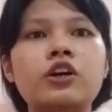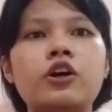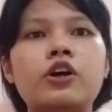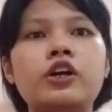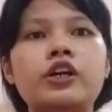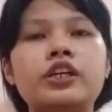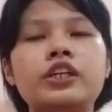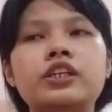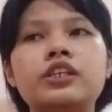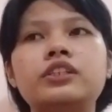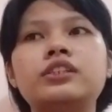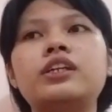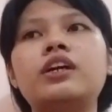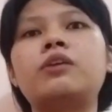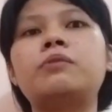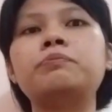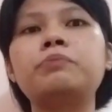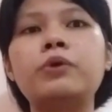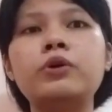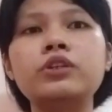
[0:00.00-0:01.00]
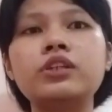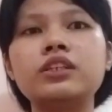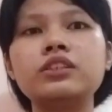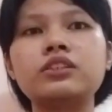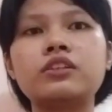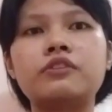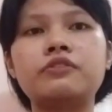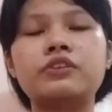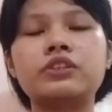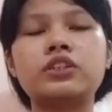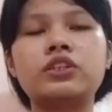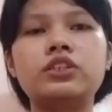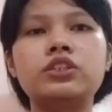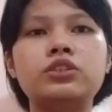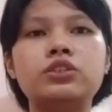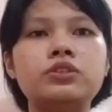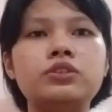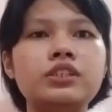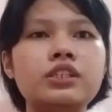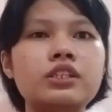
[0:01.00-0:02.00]
or the components of
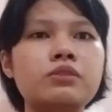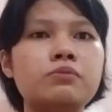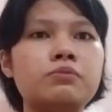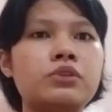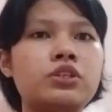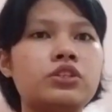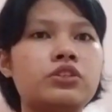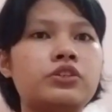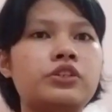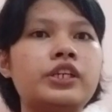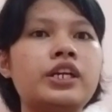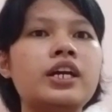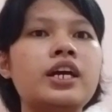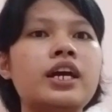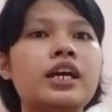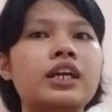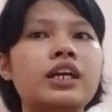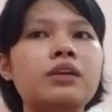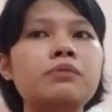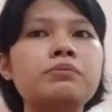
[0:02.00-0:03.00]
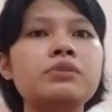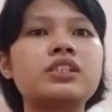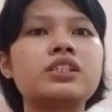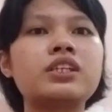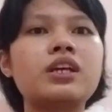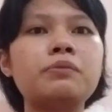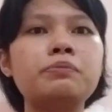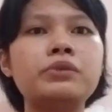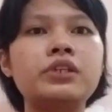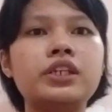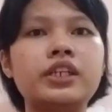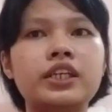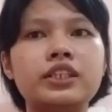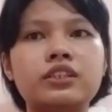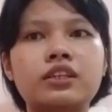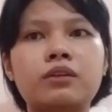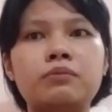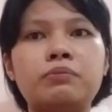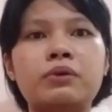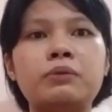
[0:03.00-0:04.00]
heterogeneous mixture can be
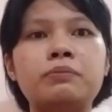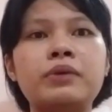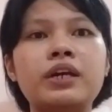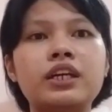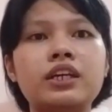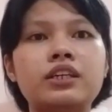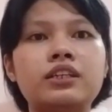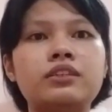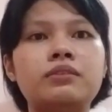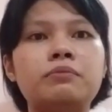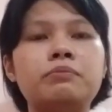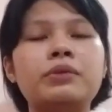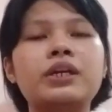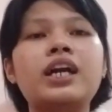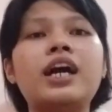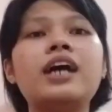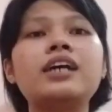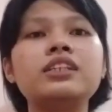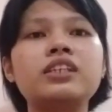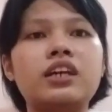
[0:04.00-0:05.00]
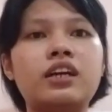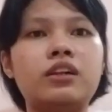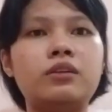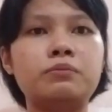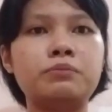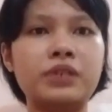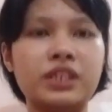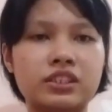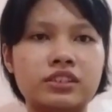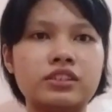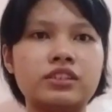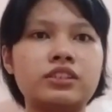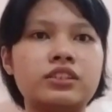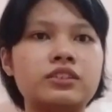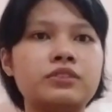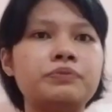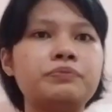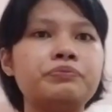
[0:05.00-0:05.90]
separated by mechanical means.